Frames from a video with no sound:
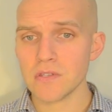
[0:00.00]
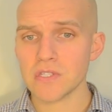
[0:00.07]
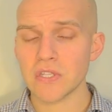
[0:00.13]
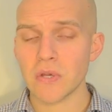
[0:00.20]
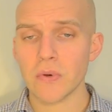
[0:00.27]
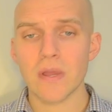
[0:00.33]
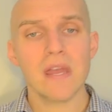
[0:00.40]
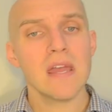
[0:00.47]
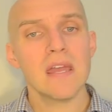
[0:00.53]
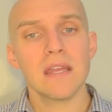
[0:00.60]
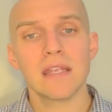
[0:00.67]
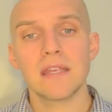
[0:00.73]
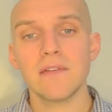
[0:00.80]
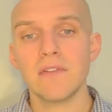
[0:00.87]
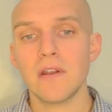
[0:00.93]
So
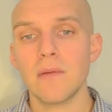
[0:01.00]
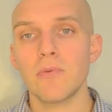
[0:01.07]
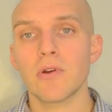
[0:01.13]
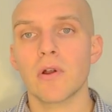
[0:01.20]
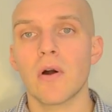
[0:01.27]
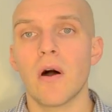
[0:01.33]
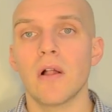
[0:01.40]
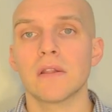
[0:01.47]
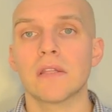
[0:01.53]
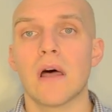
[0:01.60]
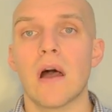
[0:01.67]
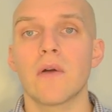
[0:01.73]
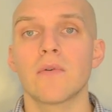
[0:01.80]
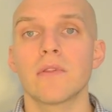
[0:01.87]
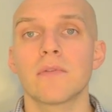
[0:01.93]
give the number a call,
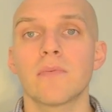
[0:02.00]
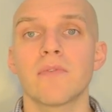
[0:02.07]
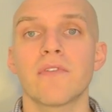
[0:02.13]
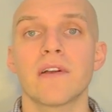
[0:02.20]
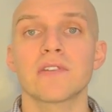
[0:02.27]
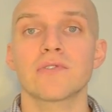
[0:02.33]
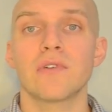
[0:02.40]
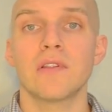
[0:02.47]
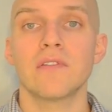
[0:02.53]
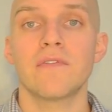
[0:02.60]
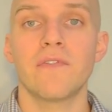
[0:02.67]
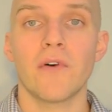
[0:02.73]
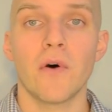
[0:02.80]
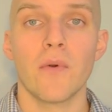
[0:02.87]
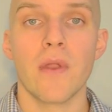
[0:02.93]
talk with a professional on the
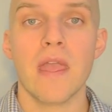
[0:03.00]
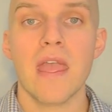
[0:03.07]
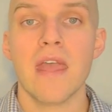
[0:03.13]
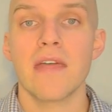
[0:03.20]
phone.